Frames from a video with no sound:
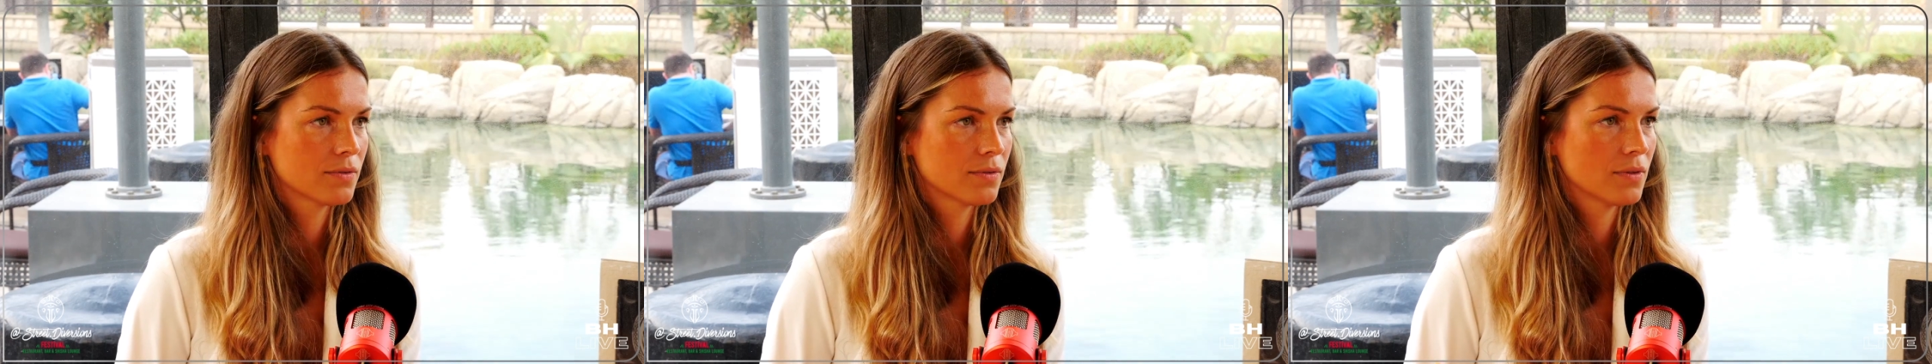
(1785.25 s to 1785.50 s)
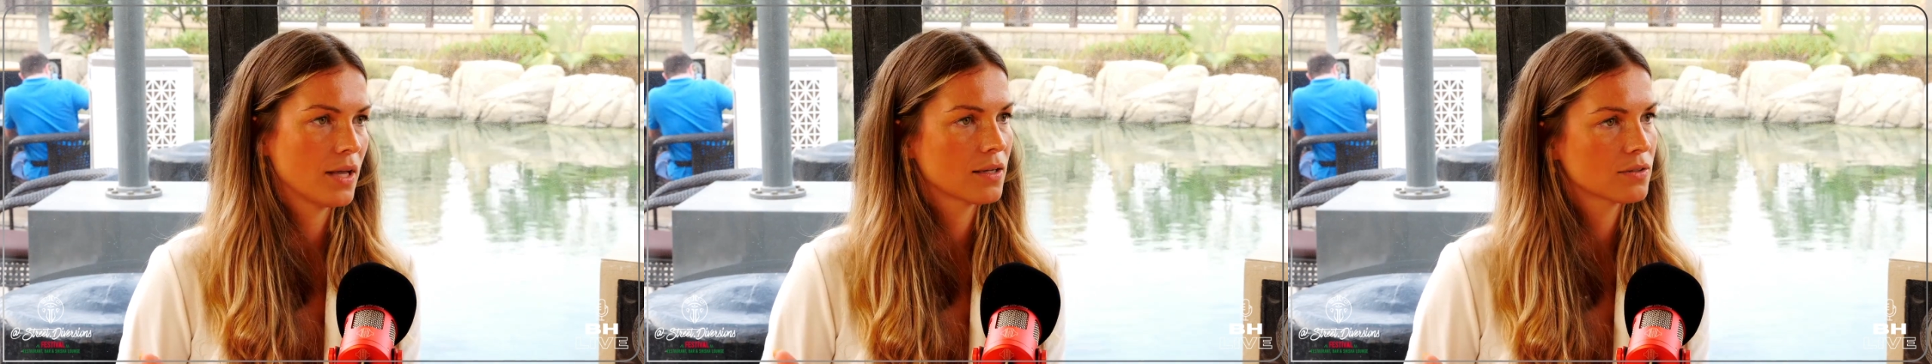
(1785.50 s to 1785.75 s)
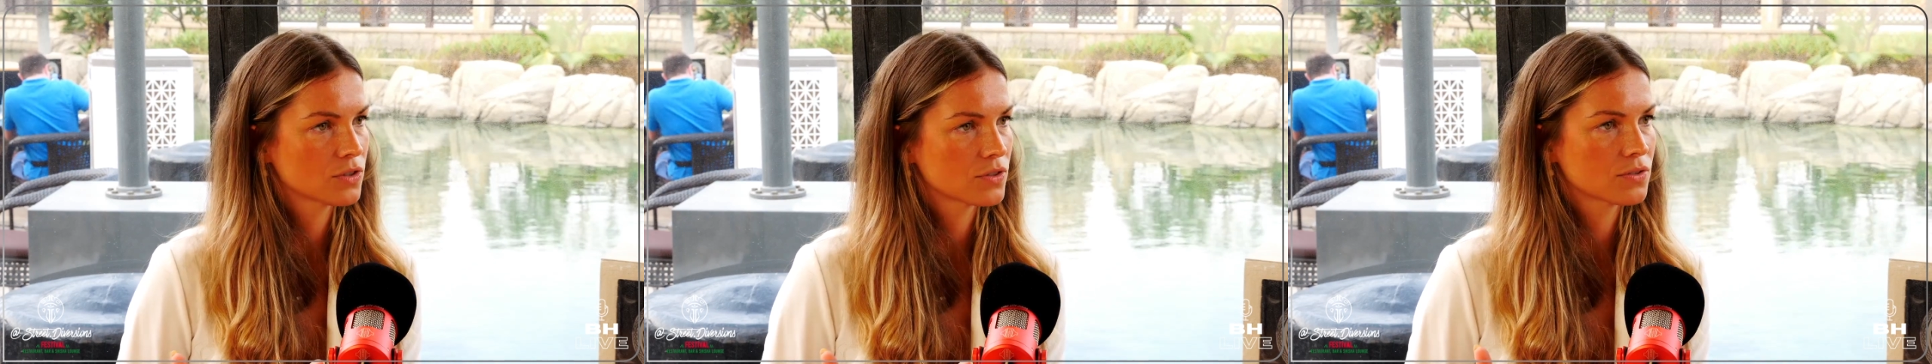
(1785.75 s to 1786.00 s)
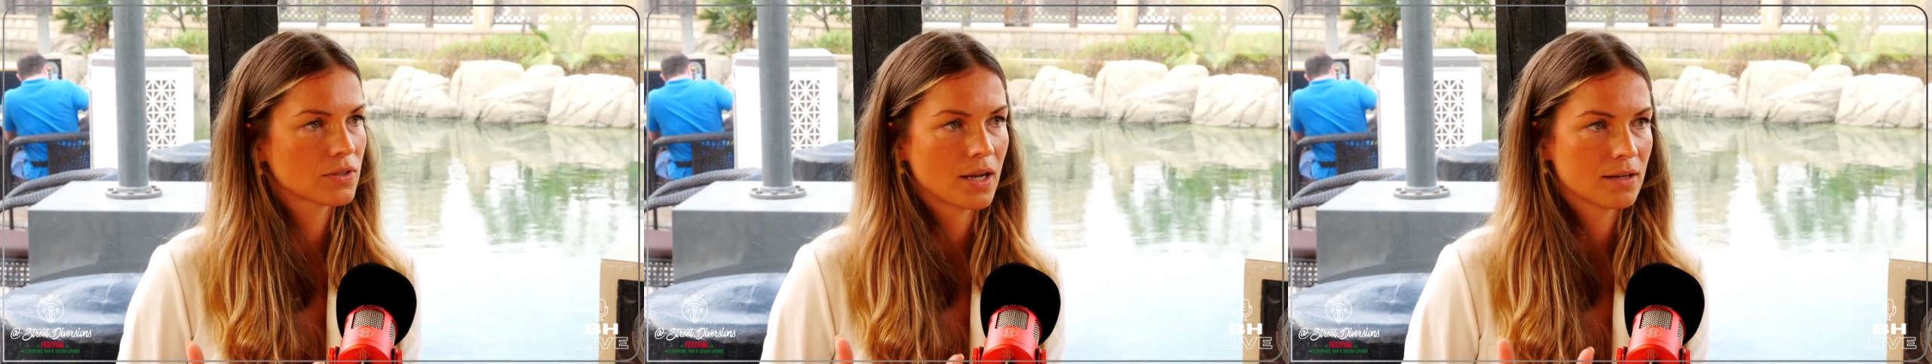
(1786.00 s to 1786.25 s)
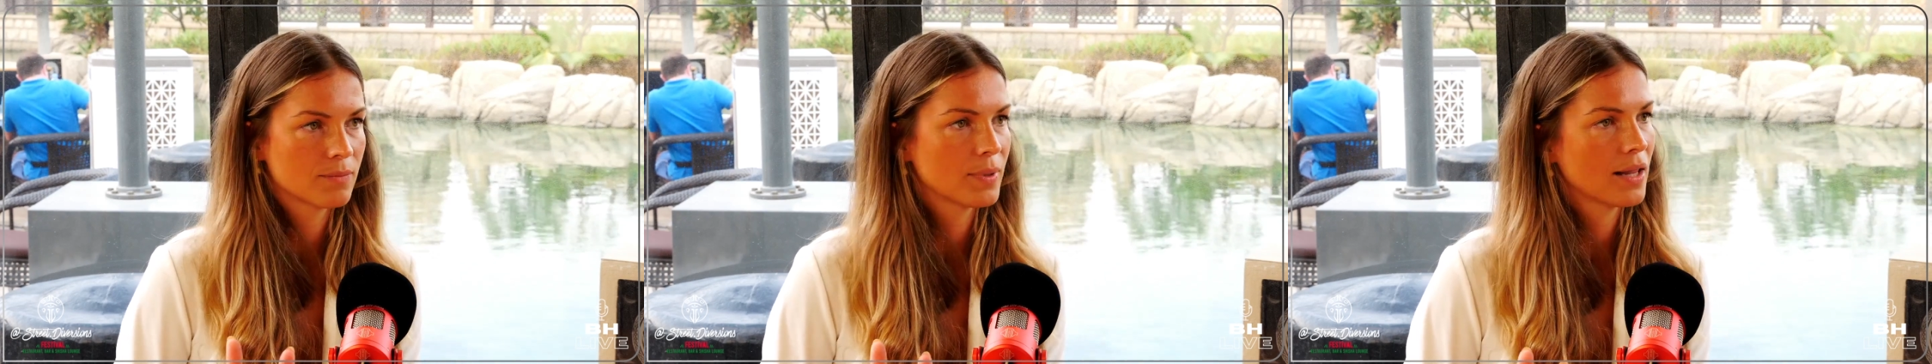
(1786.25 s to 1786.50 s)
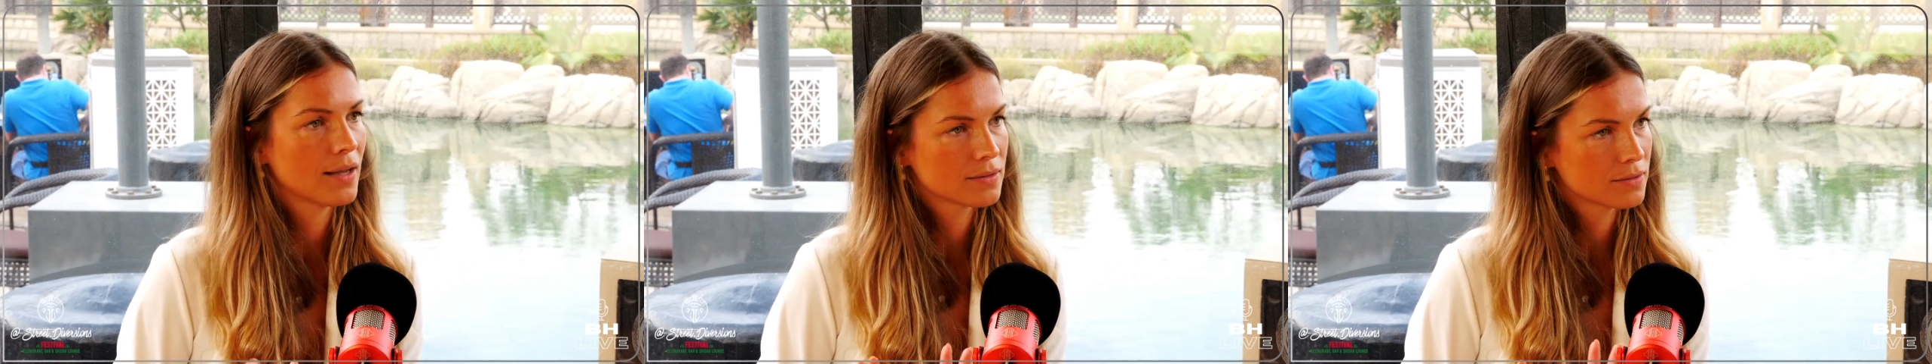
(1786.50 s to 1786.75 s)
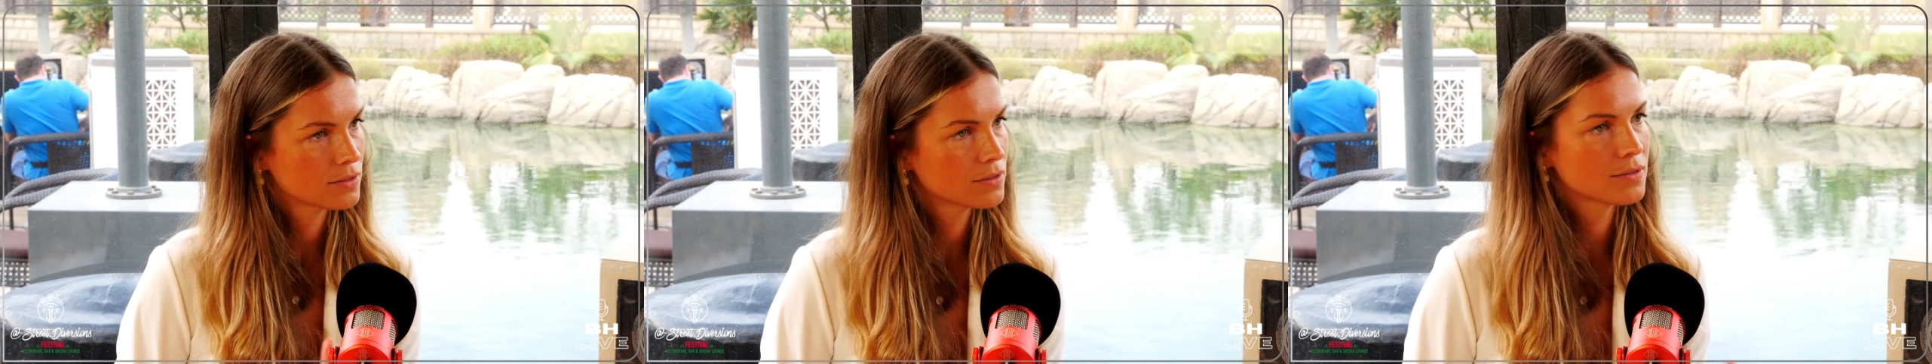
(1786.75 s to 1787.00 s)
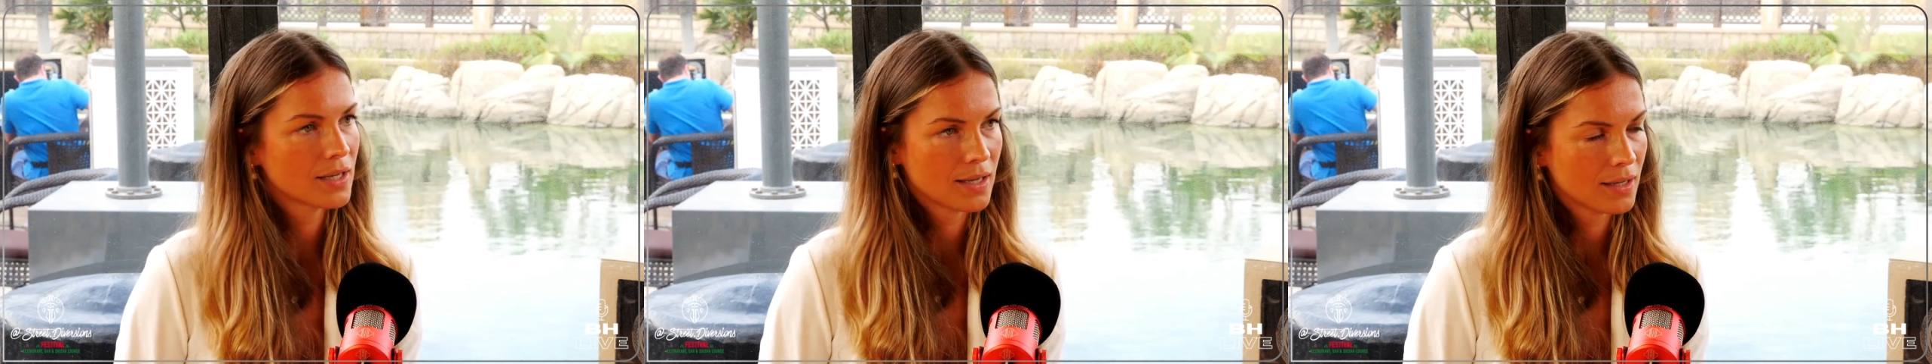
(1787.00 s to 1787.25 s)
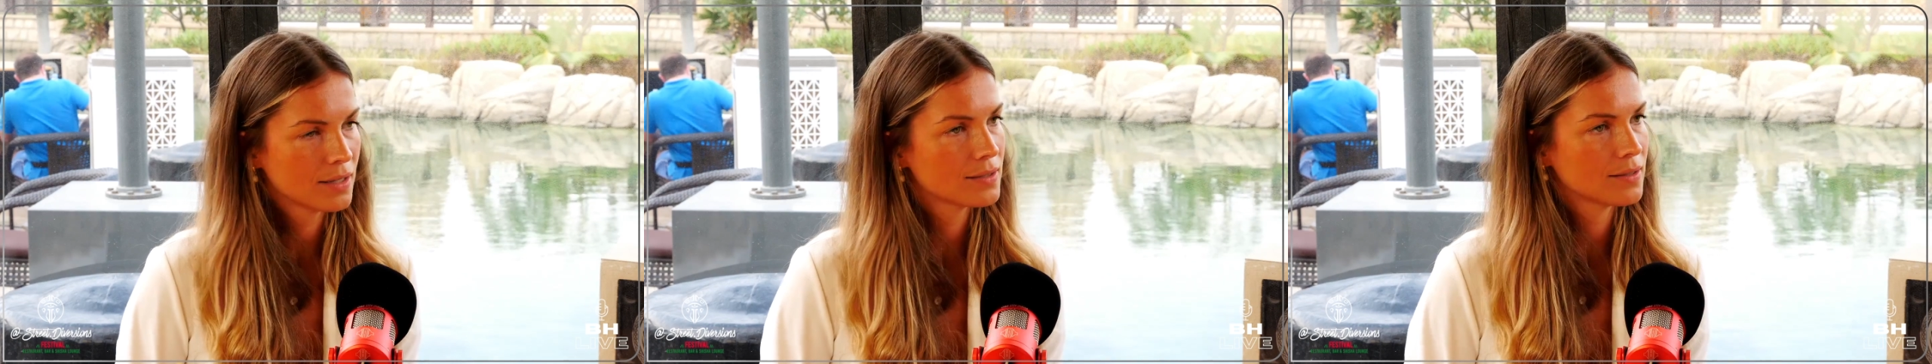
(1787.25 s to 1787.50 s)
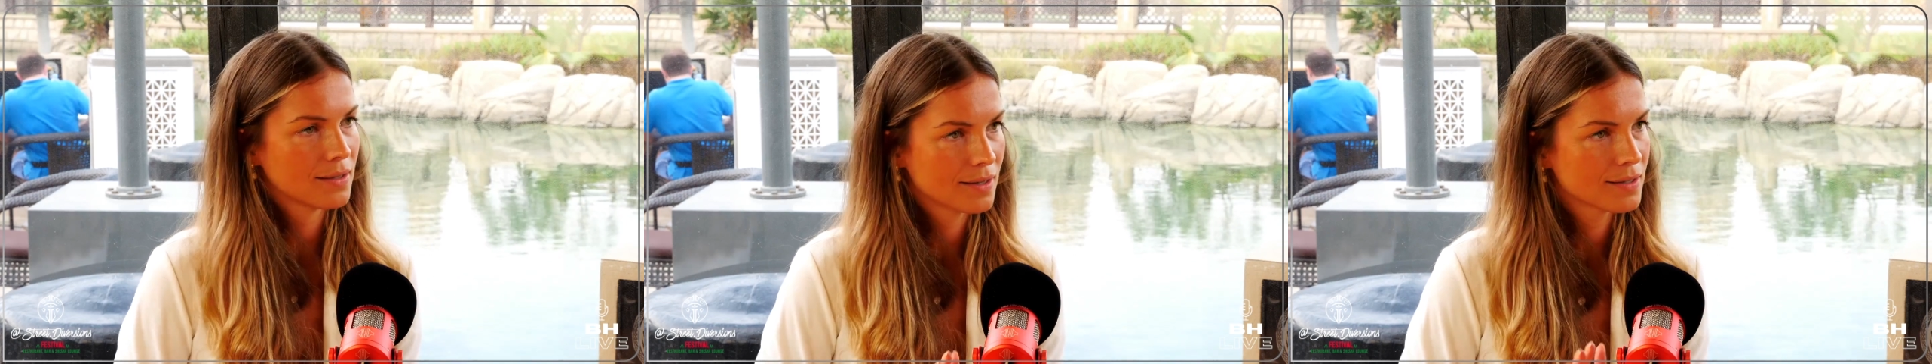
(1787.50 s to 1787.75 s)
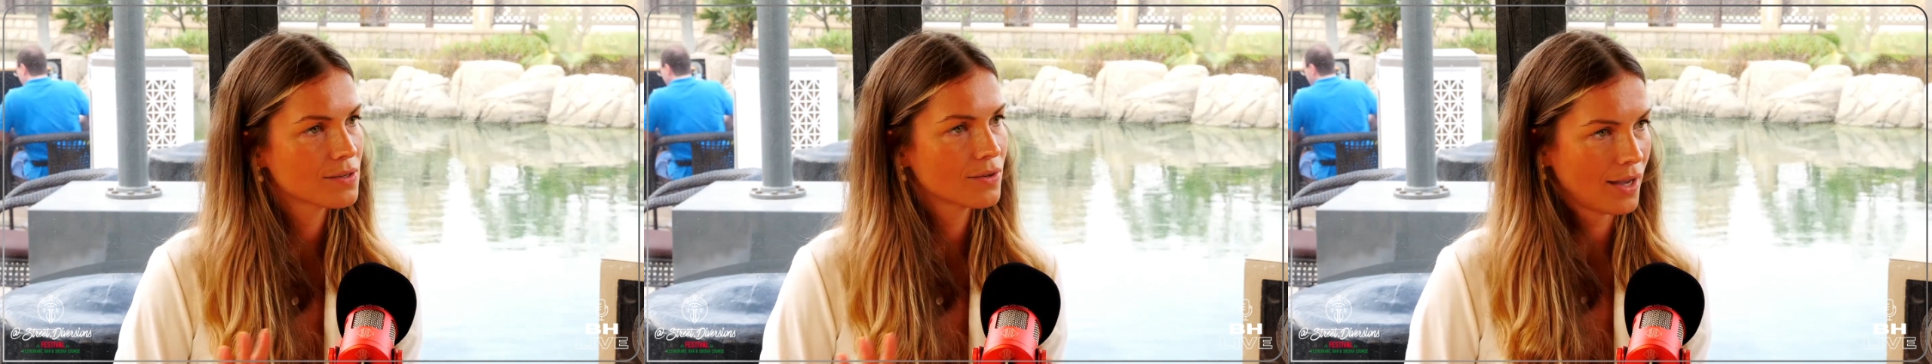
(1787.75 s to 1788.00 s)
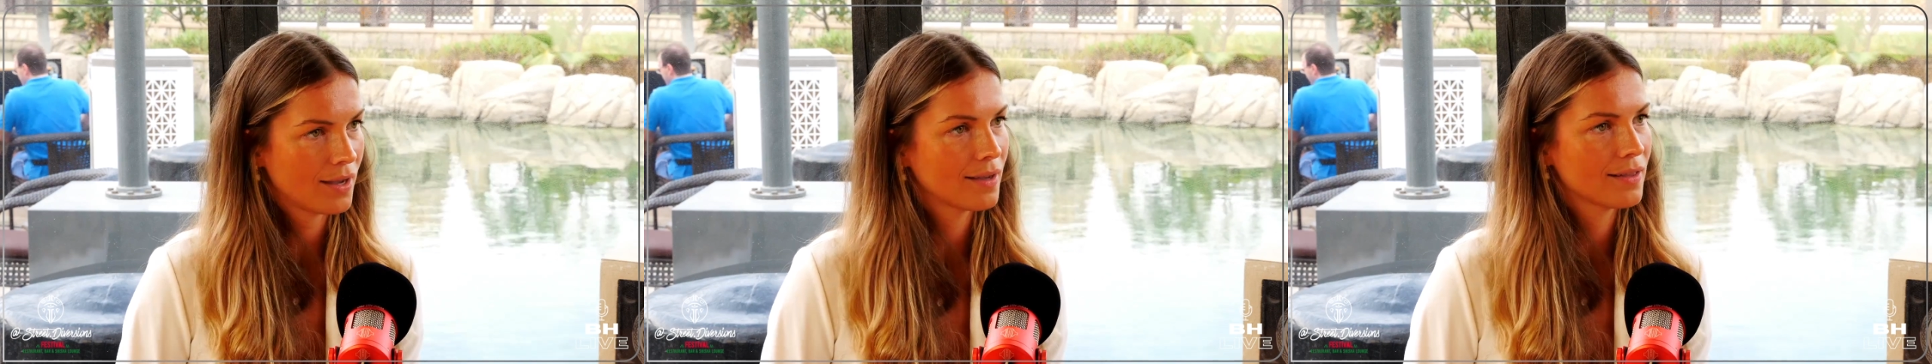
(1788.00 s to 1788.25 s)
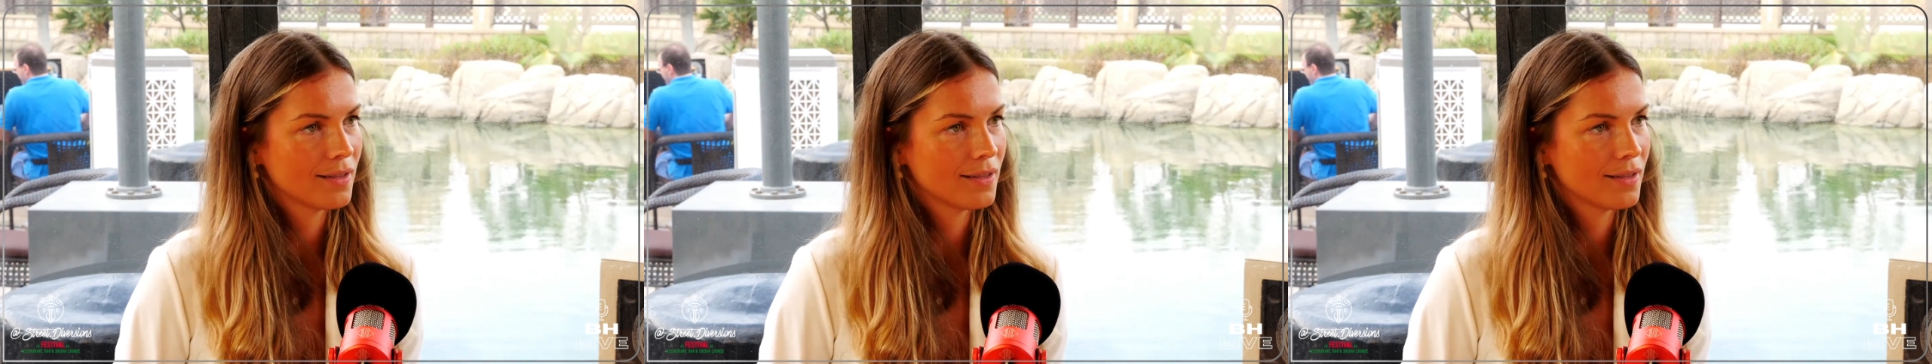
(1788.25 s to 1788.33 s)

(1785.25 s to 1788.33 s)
like just to kind of be like, just take it easy. It's okay.